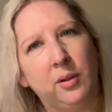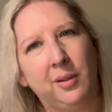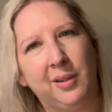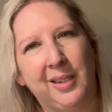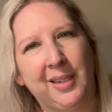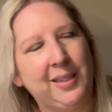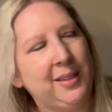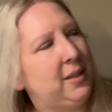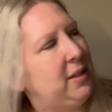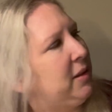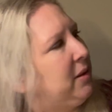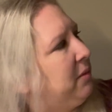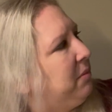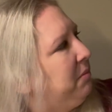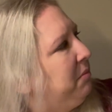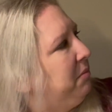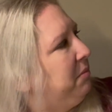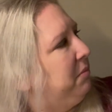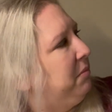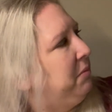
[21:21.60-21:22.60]
That's
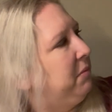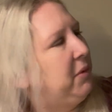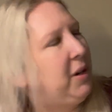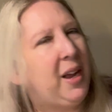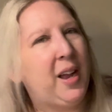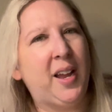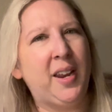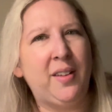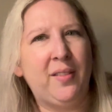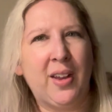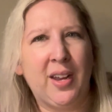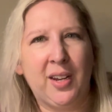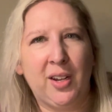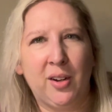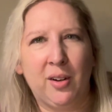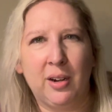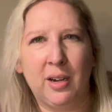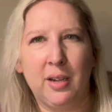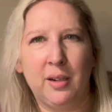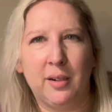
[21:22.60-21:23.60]
kind of
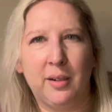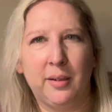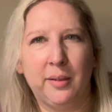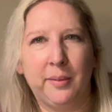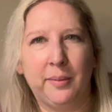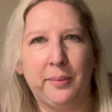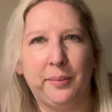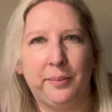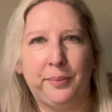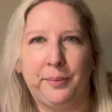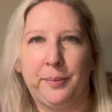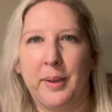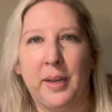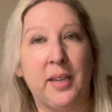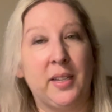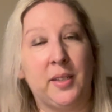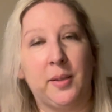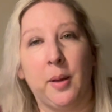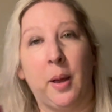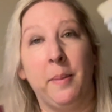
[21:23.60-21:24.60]
accurate, but
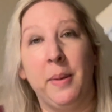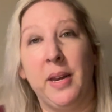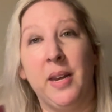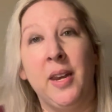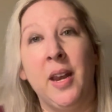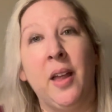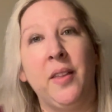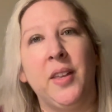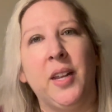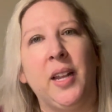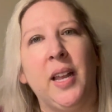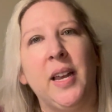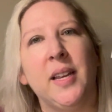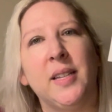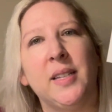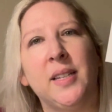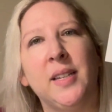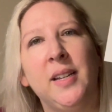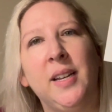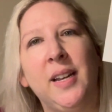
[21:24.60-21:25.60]
it's, I mean,
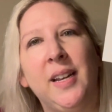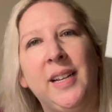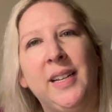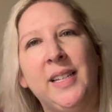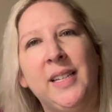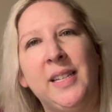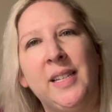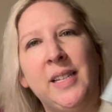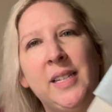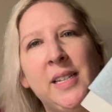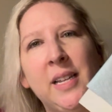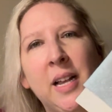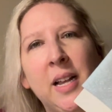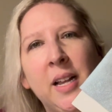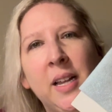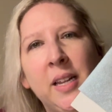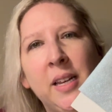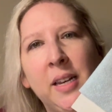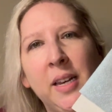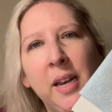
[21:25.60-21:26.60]
nonetheless,
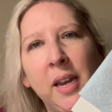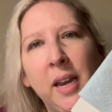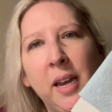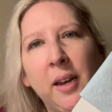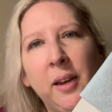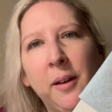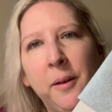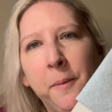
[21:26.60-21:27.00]
stunning.